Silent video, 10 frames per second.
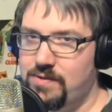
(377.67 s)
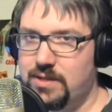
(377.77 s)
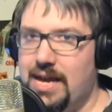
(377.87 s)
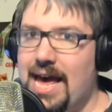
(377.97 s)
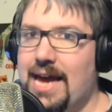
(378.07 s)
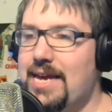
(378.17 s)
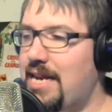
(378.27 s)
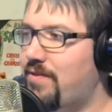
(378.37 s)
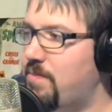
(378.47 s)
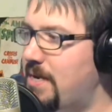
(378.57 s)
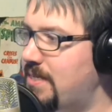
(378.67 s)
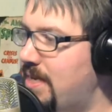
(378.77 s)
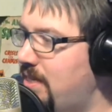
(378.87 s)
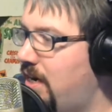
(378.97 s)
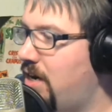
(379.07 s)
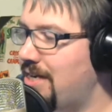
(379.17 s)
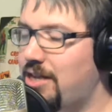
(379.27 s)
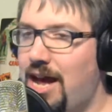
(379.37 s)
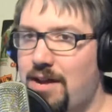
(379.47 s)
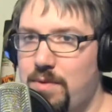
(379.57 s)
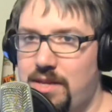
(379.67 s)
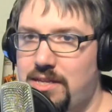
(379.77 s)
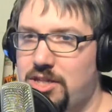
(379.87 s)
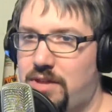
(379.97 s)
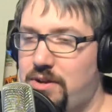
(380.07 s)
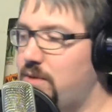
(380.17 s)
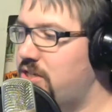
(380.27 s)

of Slack and everybody's in there and talking with each other.